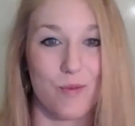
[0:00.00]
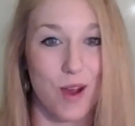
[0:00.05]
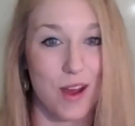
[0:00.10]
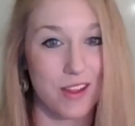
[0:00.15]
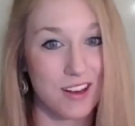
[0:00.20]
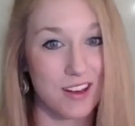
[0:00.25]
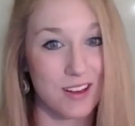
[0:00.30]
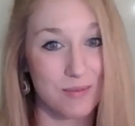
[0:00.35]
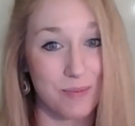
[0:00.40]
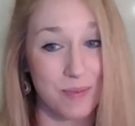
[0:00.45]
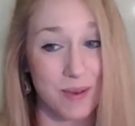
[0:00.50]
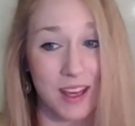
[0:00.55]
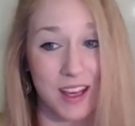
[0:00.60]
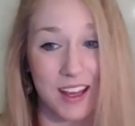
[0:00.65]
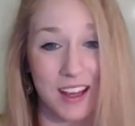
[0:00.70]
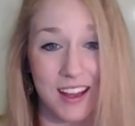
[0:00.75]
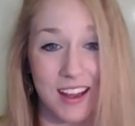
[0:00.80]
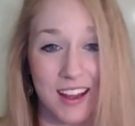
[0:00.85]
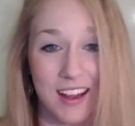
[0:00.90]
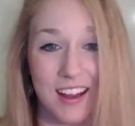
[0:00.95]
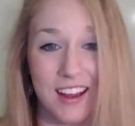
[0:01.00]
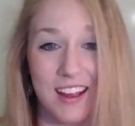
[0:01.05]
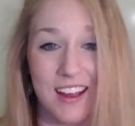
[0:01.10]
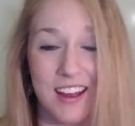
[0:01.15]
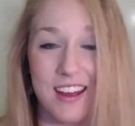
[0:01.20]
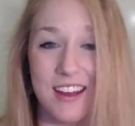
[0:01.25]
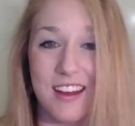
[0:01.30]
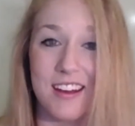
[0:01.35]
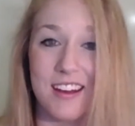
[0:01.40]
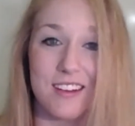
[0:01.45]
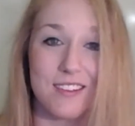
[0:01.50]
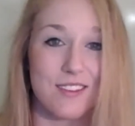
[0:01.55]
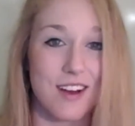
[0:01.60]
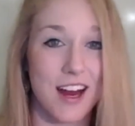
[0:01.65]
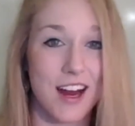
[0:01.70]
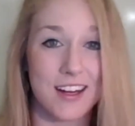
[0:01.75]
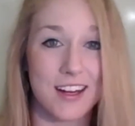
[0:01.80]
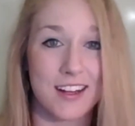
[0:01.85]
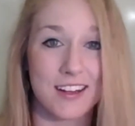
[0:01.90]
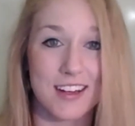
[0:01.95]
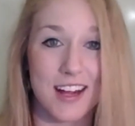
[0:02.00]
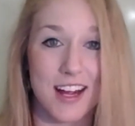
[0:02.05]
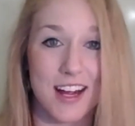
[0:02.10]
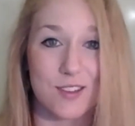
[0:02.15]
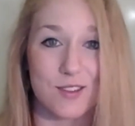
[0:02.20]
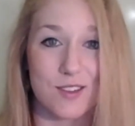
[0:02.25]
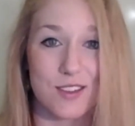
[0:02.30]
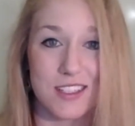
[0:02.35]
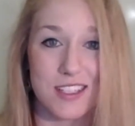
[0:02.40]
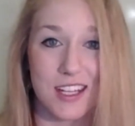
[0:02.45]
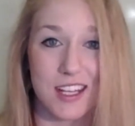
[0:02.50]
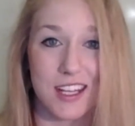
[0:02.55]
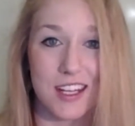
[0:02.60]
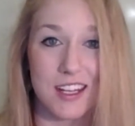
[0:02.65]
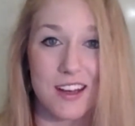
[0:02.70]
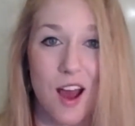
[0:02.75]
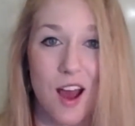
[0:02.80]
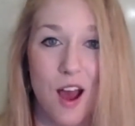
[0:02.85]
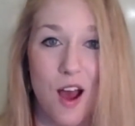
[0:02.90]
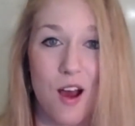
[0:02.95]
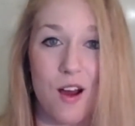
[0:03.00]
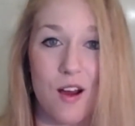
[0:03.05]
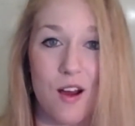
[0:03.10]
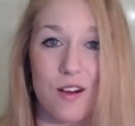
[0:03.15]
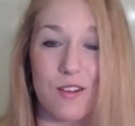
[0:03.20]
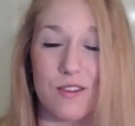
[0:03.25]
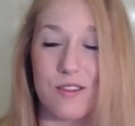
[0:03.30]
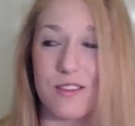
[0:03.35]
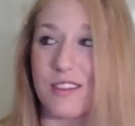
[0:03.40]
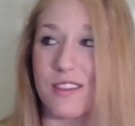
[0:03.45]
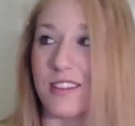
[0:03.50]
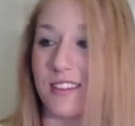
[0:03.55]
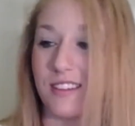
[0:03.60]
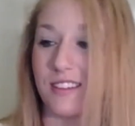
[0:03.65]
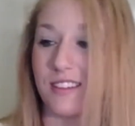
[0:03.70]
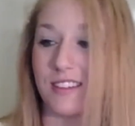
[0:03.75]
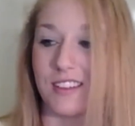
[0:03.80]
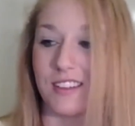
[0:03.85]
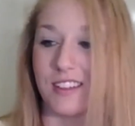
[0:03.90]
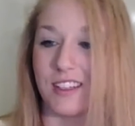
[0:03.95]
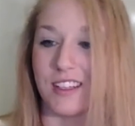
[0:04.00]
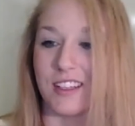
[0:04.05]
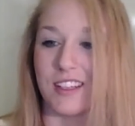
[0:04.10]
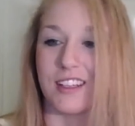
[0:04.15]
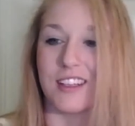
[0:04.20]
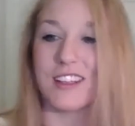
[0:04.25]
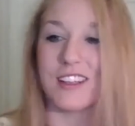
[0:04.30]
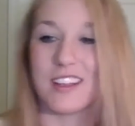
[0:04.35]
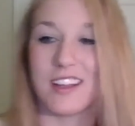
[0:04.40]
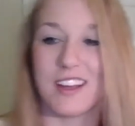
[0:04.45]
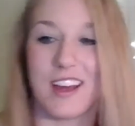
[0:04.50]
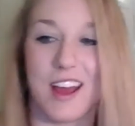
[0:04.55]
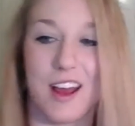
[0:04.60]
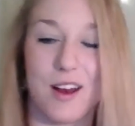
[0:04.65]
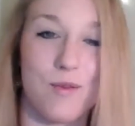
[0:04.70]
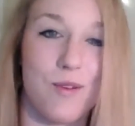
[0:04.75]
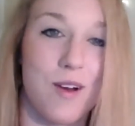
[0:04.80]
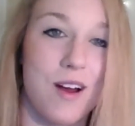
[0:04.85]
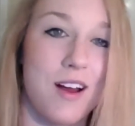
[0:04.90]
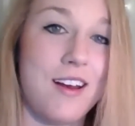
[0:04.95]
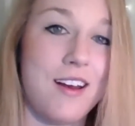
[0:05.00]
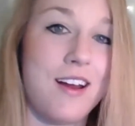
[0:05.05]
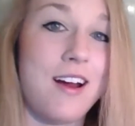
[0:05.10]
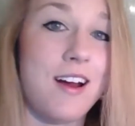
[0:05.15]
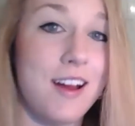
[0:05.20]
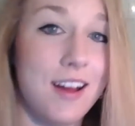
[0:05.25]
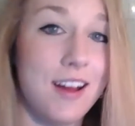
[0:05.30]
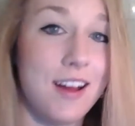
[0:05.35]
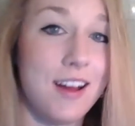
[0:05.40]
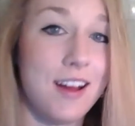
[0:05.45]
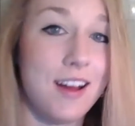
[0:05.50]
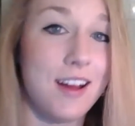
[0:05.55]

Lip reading: whether it be writing down sticky notes and whatnot.